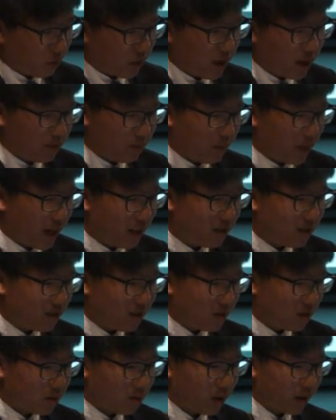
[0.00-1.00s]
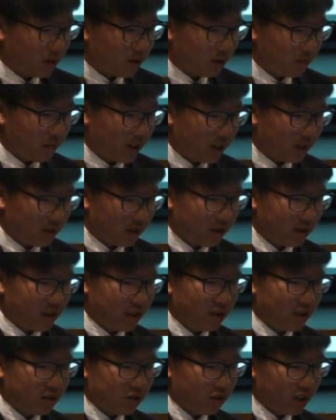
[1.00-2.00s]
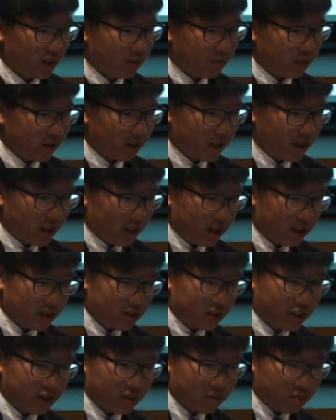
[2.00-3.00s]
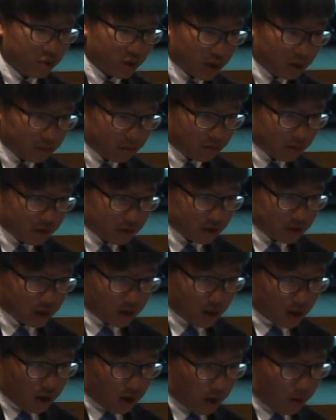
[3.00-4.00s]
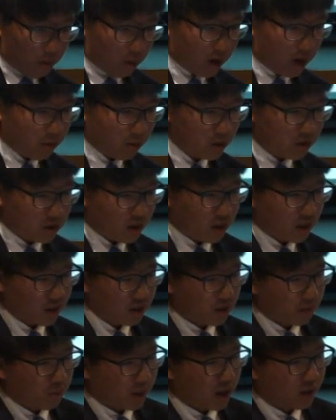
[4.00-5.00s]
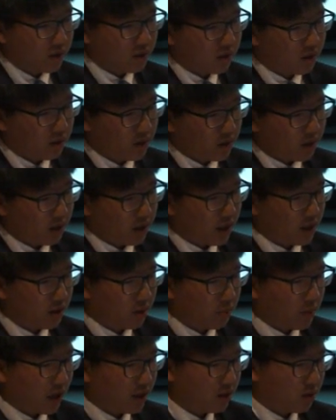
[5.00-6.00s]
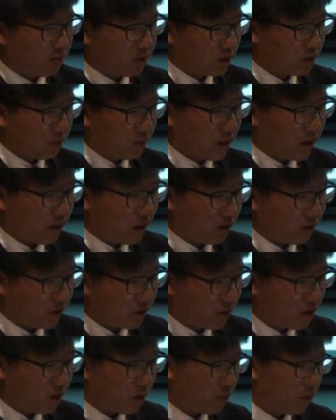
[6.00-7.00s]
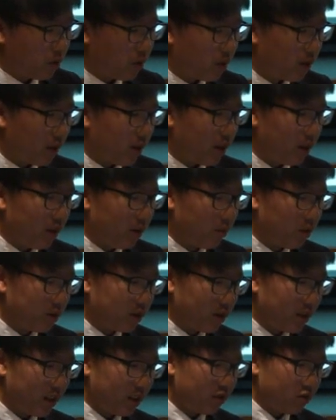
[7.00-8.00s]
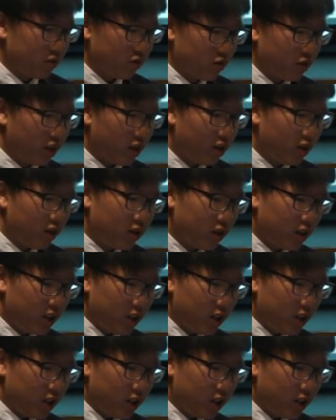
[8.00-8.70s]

it bent, so I could make the intended shape. And the second problem is when I was cutting the binder, and the binder was made out of cardboard, and it wasn't that strong.